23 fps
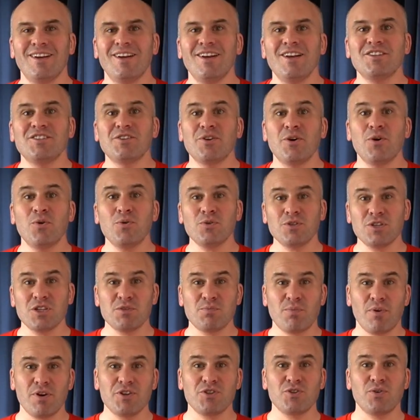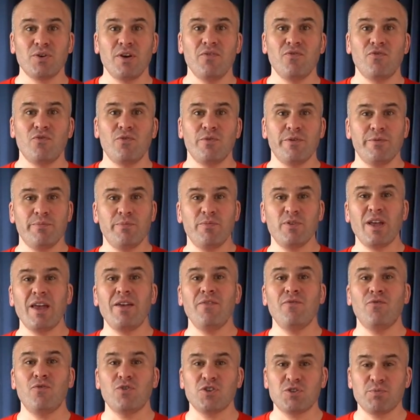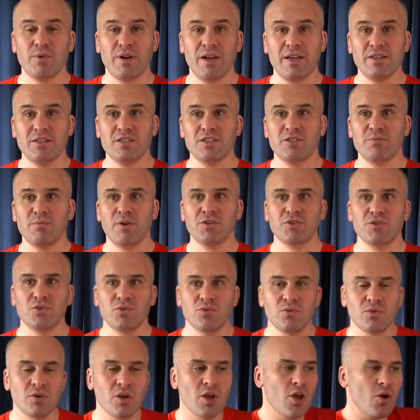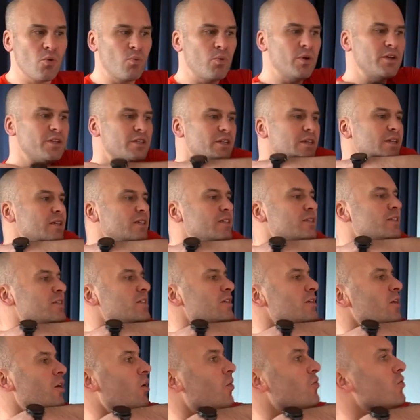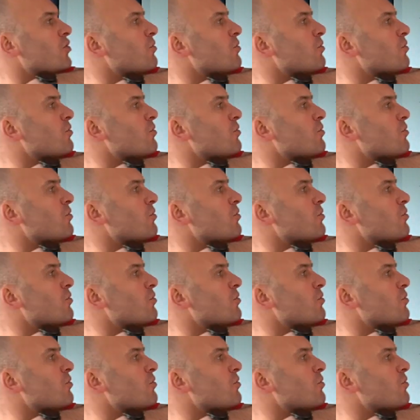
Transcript: So it also supplies your infraspinatus muscle, which is on